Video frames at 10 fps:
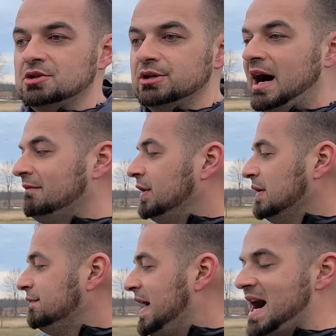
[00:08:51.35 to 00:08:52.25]
you're not very
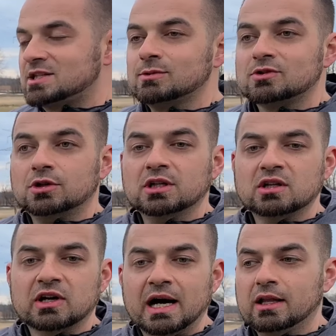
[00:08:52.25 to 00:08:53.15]
fast with turning the
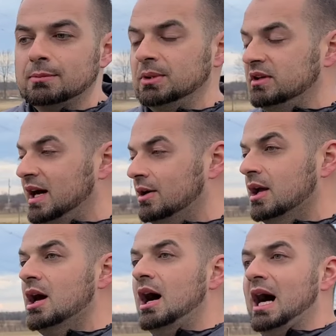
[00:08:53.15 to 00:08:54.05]
dial up and down,